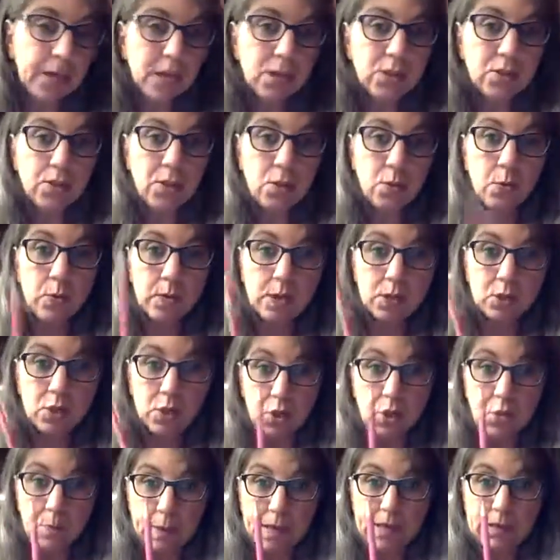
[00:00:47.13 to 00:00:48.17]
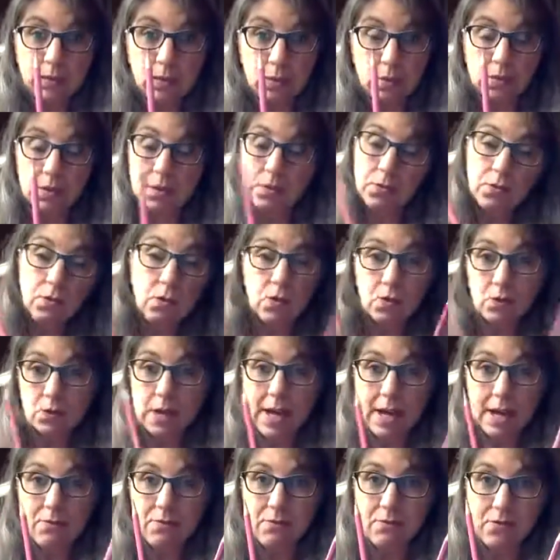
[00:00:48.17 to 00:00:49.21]
So with 2 pencils, if you don't
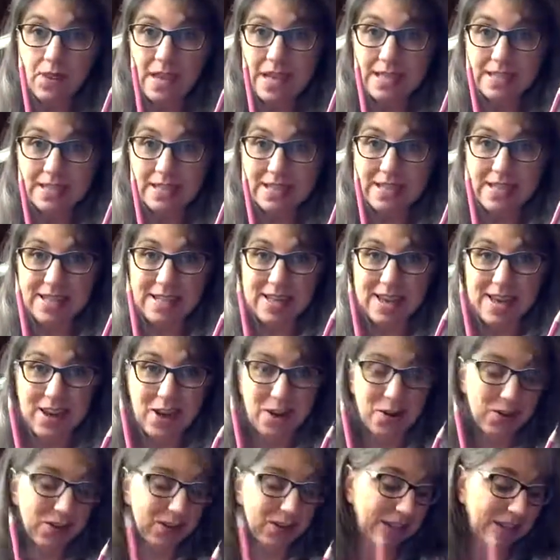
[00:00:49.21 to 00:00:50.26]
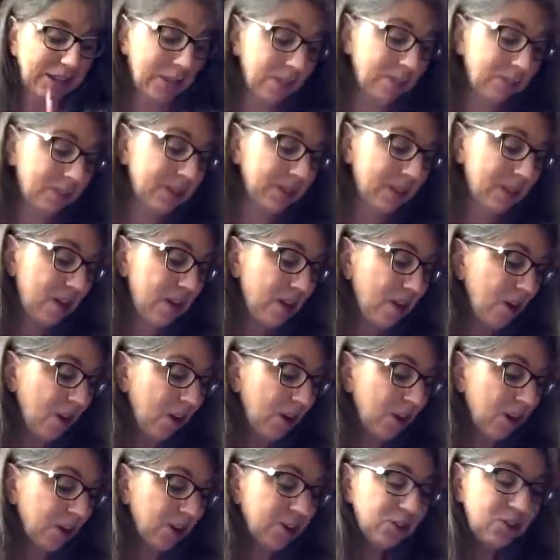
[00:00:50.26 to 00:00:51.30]
have fancy hair clips,
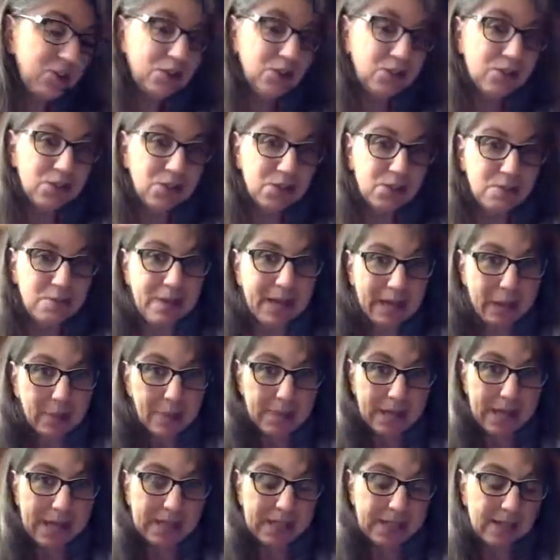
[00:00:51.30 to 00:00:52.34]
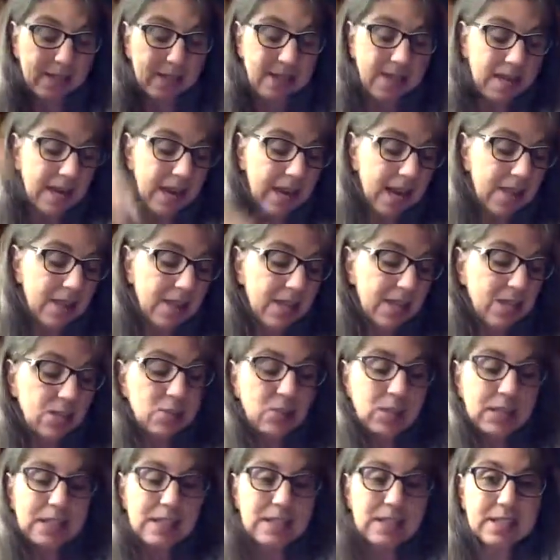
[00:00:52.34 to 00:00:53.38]
all you do is you make a bun and then you
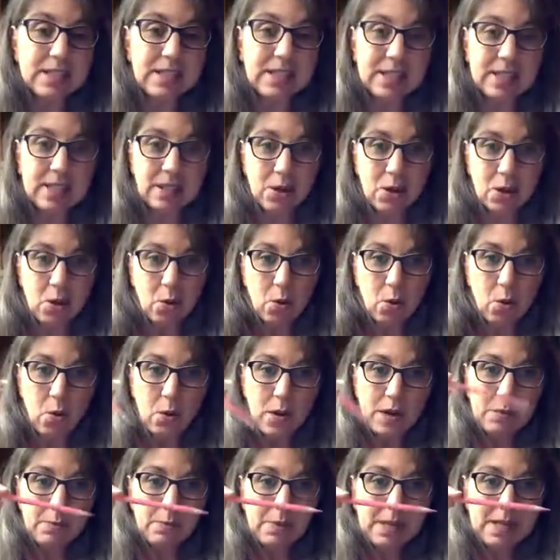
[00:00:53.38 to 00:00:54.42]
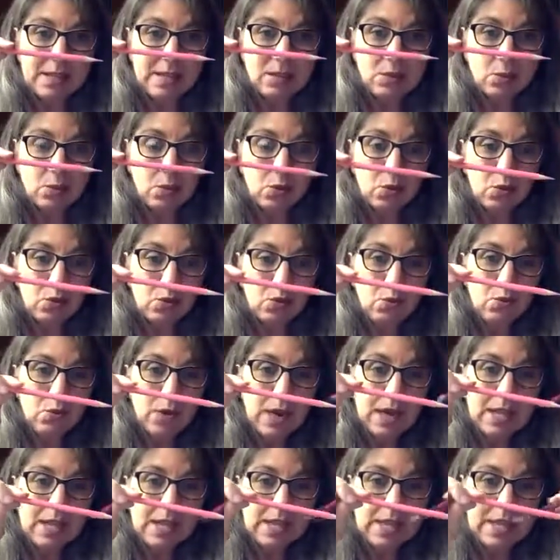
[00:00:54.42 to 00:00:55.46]
can stick one pencil through
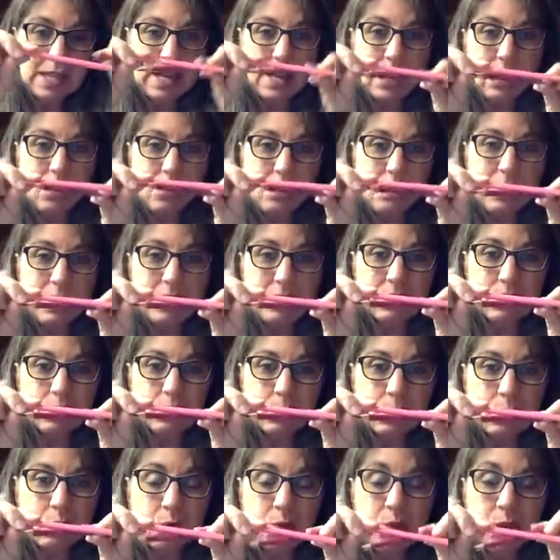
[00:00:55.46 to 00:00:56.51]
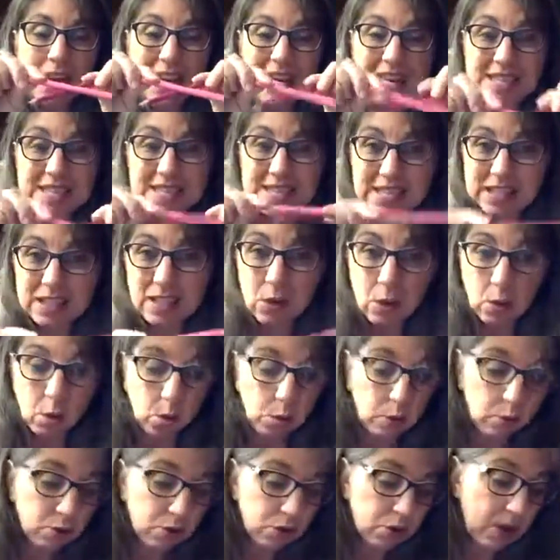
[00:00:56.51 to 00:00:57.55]
and then the other pencil through and it's gonna
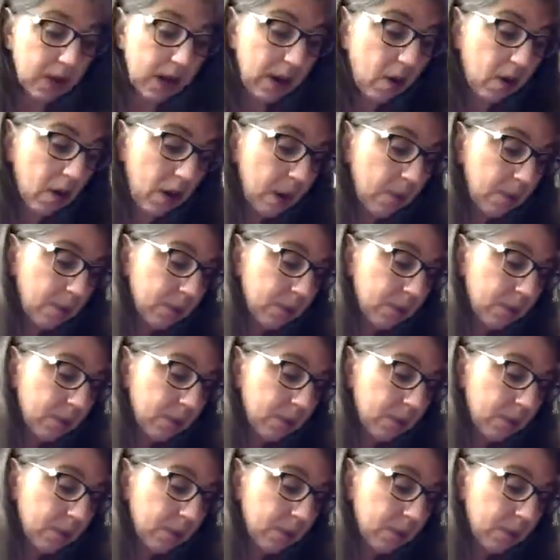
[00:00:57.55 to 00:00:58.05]
hold your hair up.